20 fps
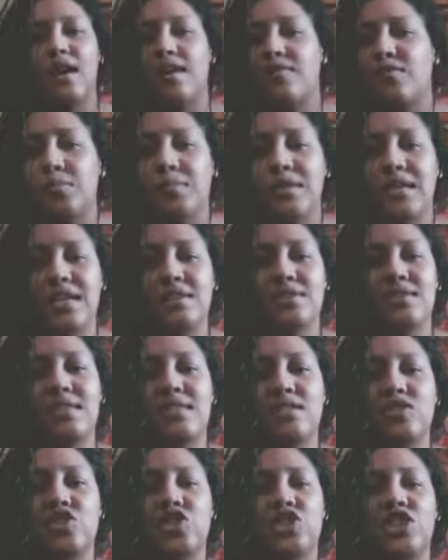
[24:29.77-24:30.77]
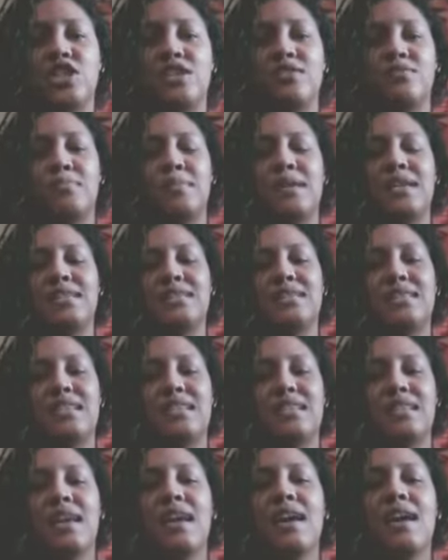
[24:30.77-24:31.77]
everybody else's achievements
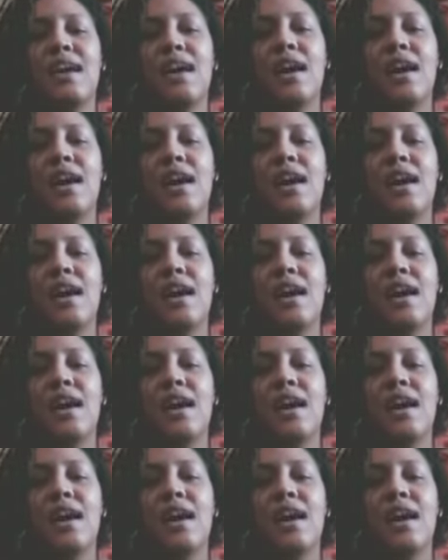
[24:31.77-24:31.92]
and